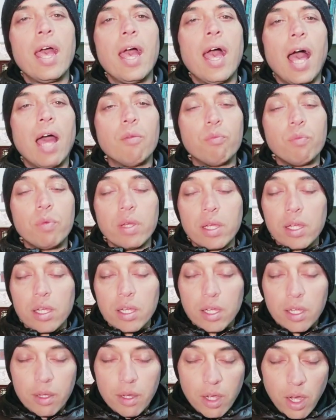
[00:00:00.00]
and we
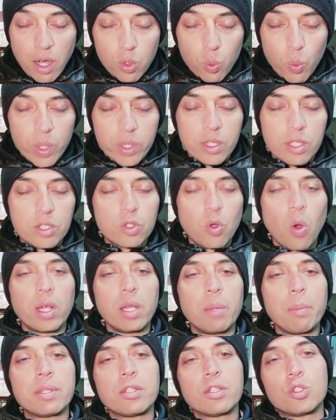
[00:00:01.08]
convey this godly
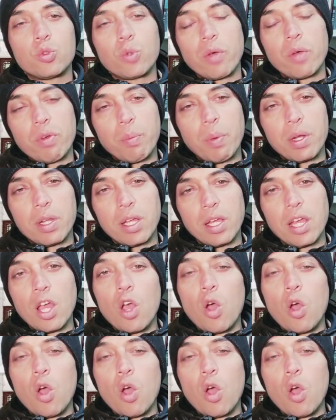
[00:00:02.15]
message to everybody.